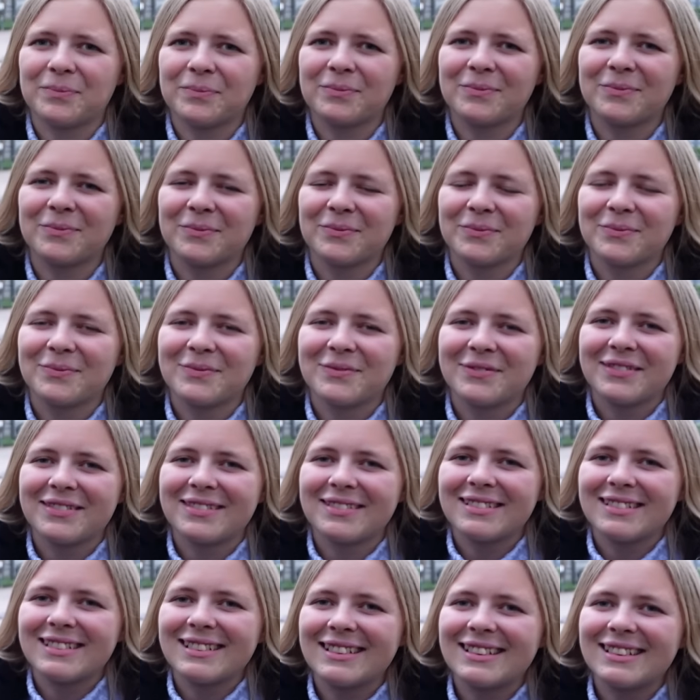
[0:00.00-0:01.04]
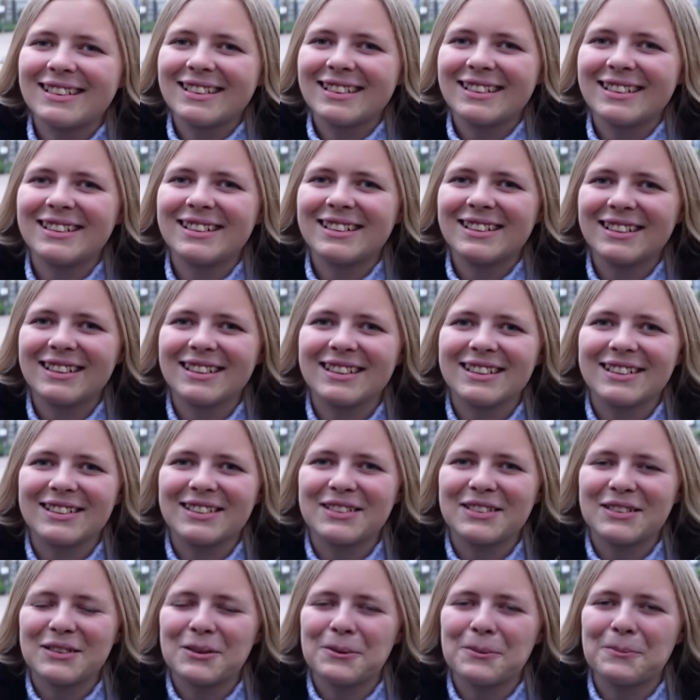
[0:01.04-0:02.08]

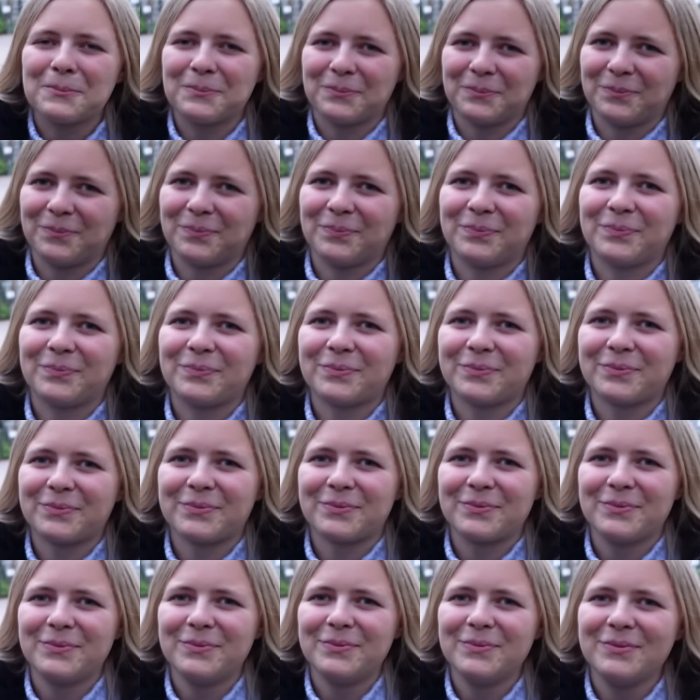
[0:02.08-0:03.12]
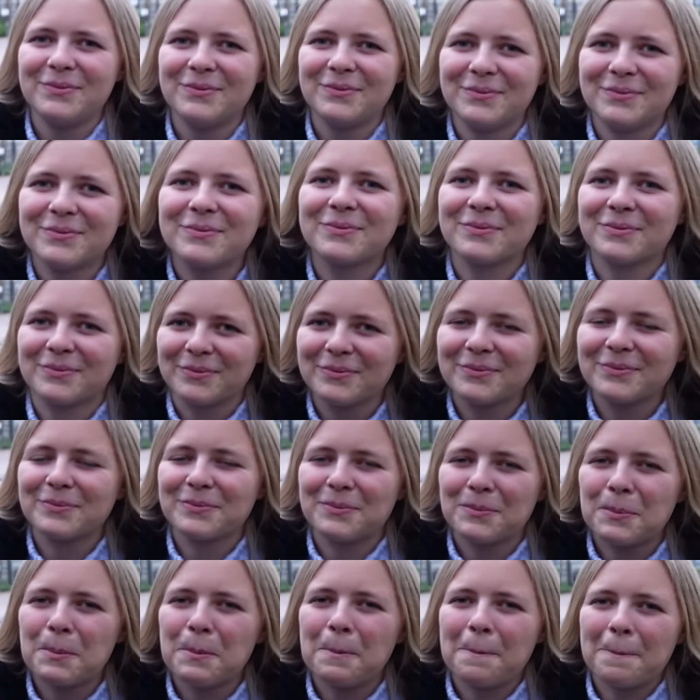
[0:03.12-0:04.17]

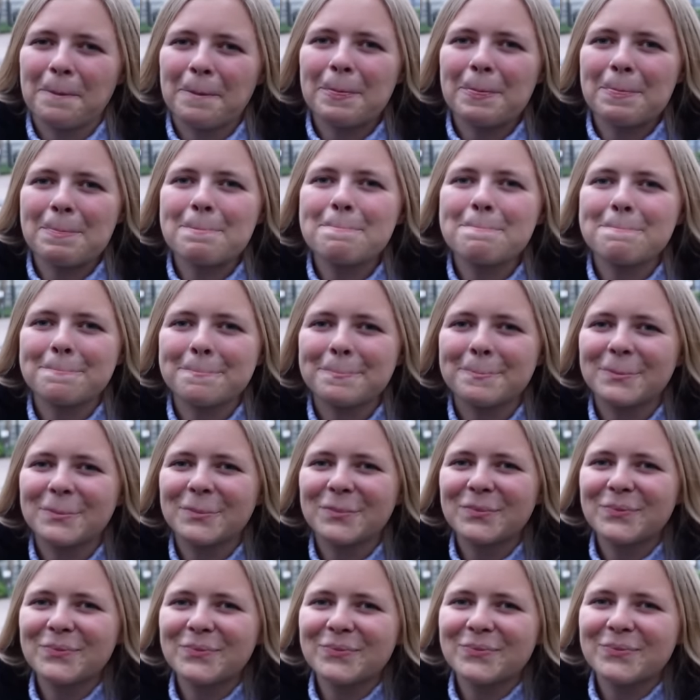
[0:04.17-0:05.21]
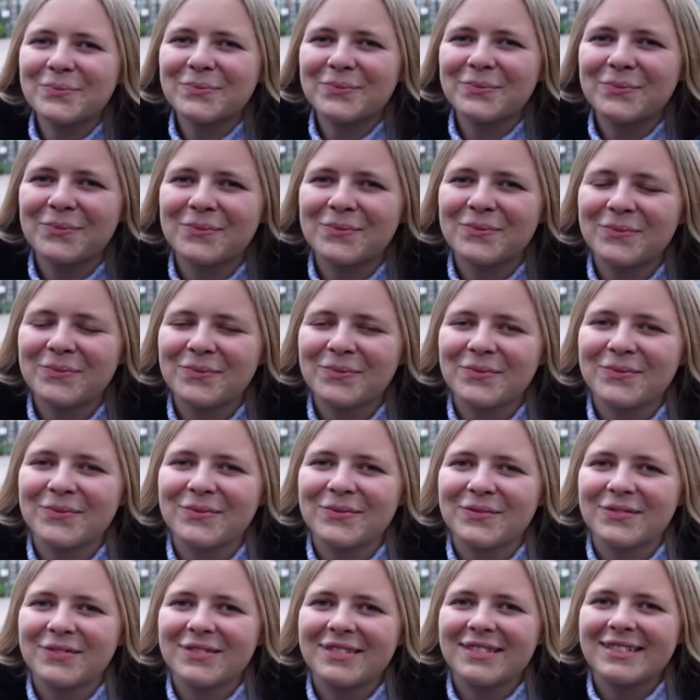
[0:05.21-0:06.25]

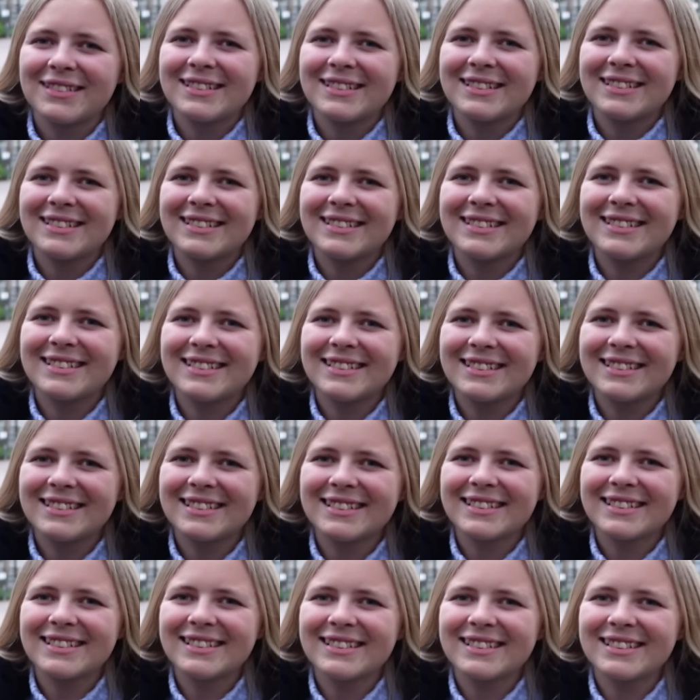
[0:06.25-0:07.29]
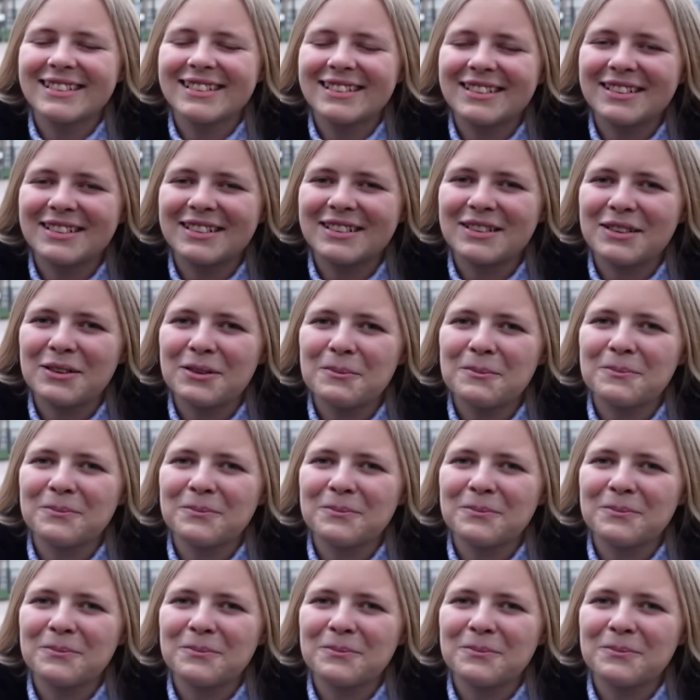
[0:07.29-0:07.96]
This person isn't speaking.